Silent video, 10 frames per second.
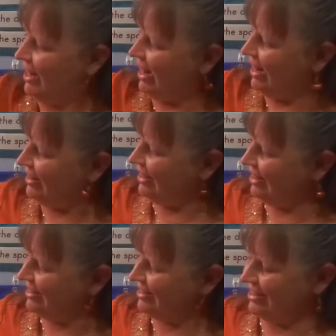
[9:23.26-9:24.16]
And then I
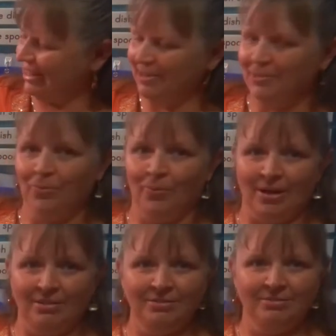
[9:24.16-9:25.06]
could say,
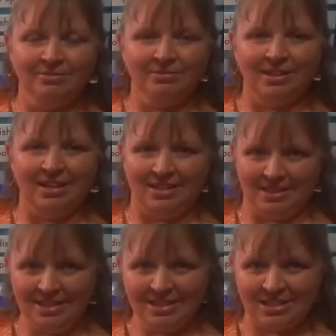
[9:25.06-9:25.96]
well, I
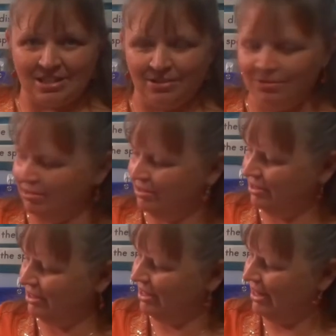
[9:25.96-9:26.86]
think so.
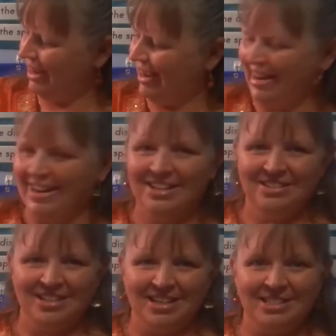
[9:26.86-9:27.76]
And I could
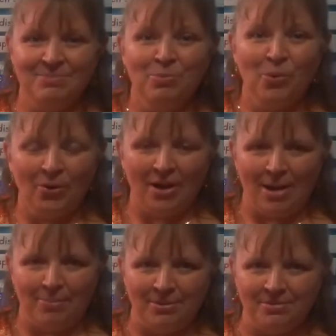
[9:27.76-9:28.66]
test more
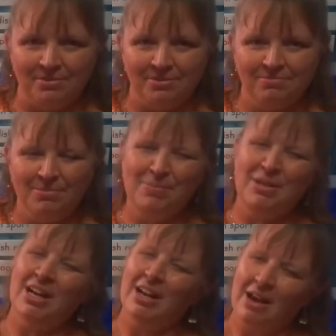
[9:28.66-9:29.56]
apples. Maybe
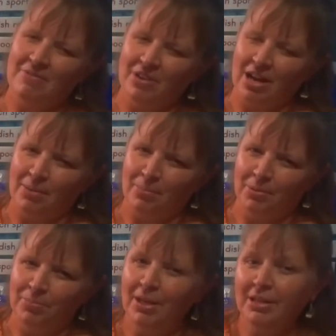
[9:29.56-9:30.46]
not every apple,
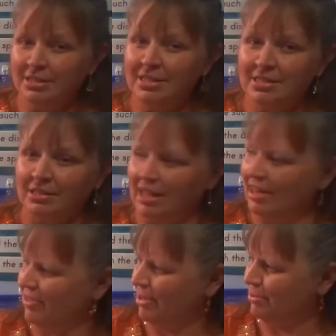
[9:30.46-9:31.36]
but I could test a lot of
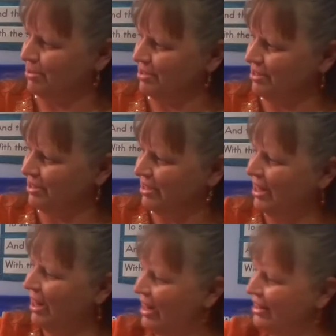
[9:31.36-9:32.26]
apples.
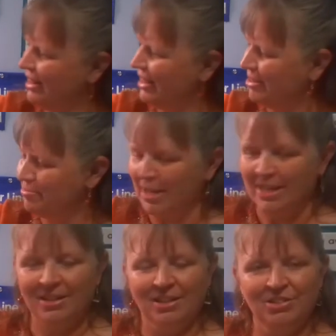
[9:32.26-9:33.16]
And then I could make
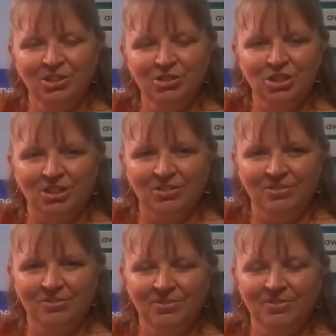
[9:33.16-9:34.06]
a conclusion
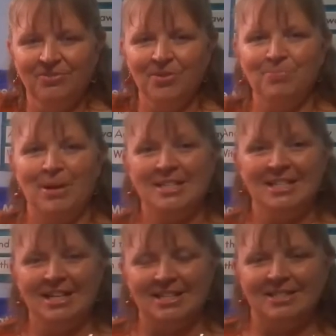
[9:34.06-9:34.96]
from my
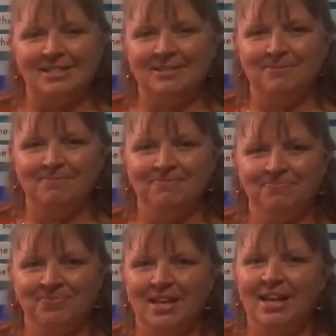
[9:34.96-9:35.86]
test.
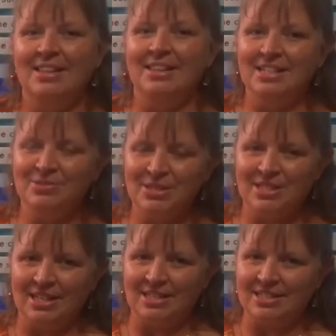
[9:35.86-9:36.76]
That's what
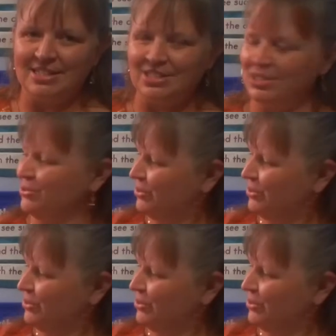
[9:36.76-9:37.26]
scientists do.